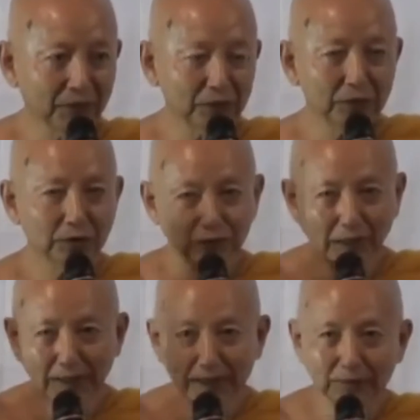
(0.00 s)
So he was
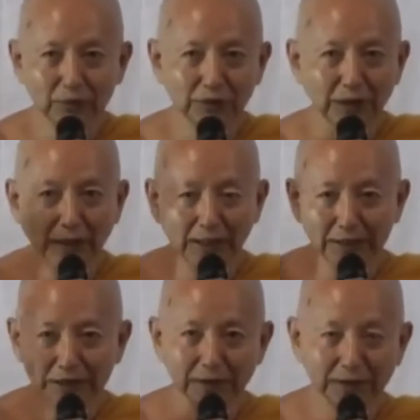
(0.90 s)
fanning the Buddha and
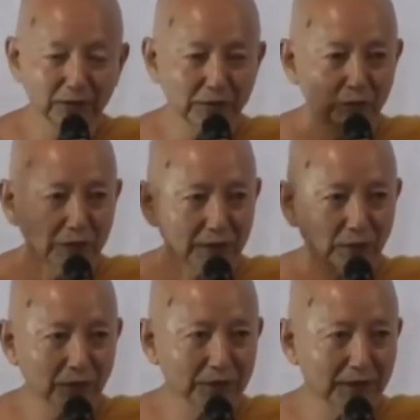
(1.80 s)
listening to the Buddha
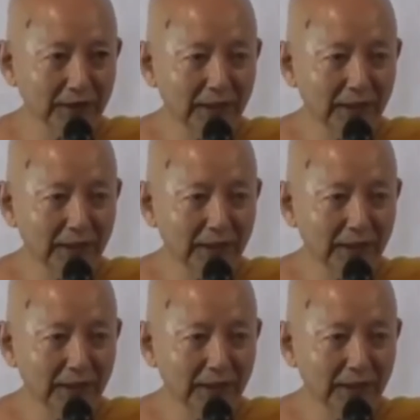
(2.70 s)
talking,